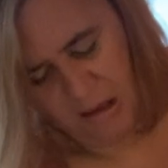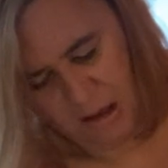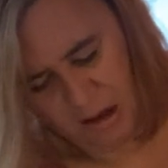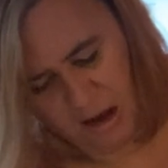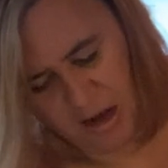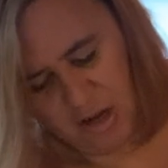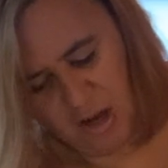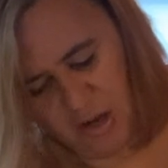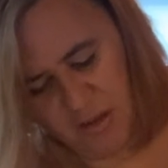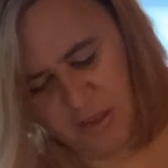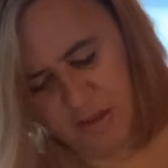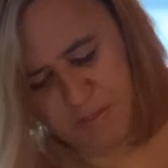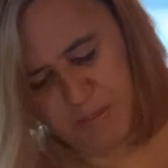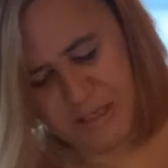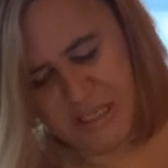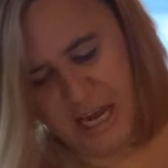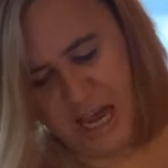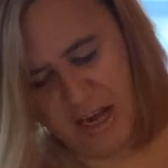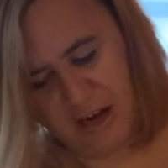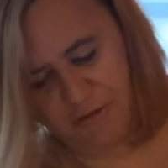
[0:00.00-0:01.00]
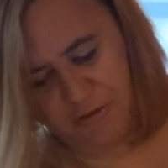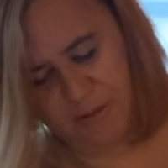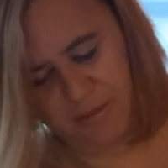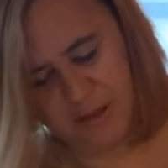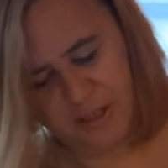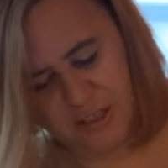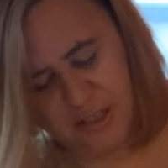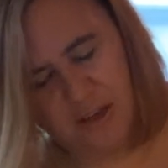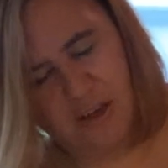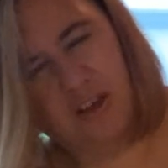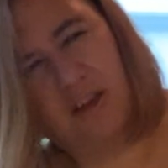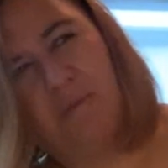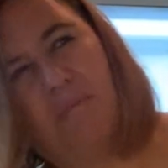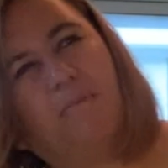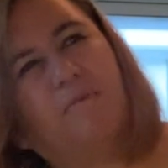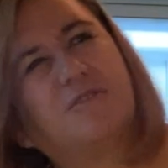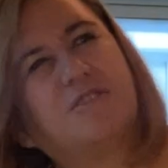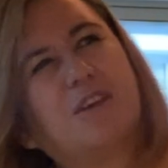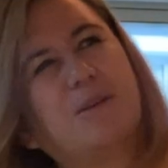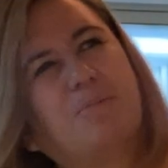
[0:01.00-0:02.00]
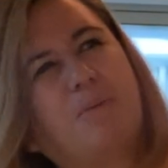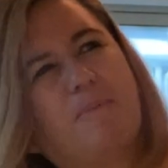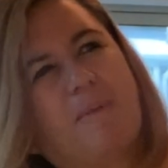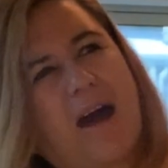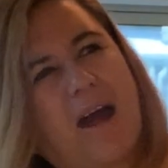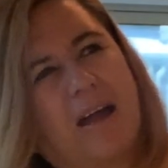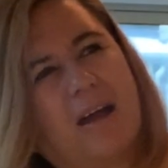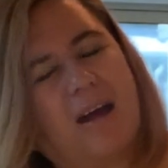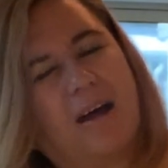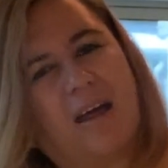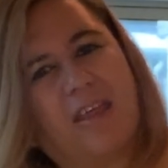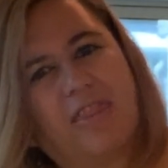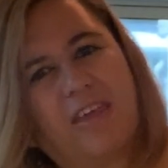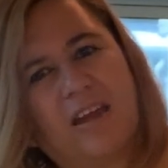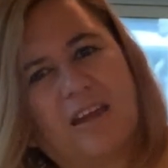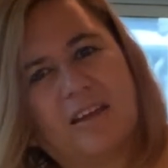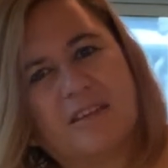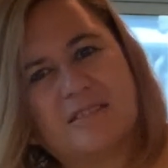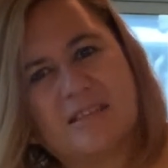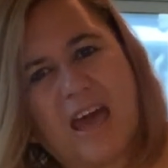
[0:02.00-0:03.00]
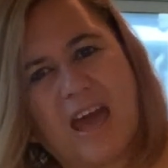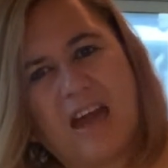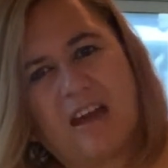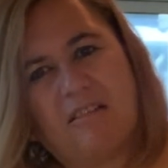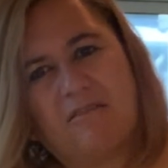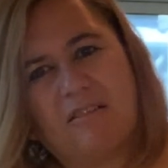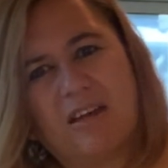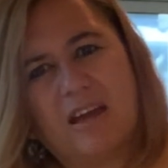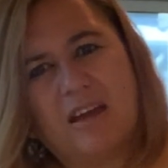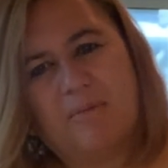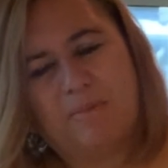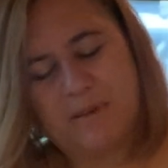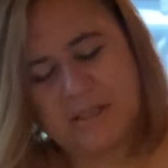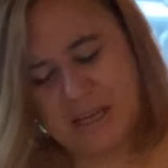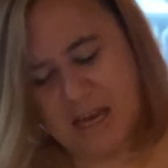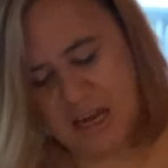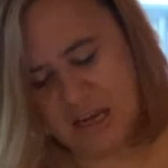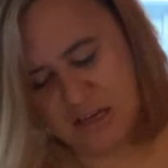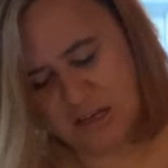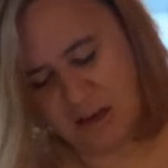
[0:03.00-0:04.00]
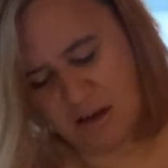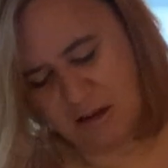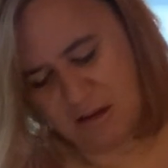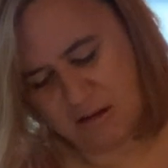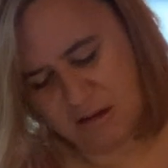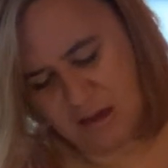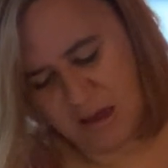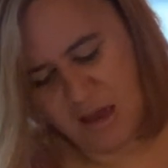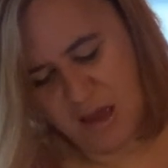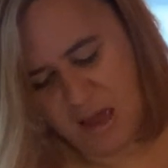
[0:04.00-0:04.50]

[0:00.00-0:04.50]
I got the potato from the supermarket. I think it's Agria potato.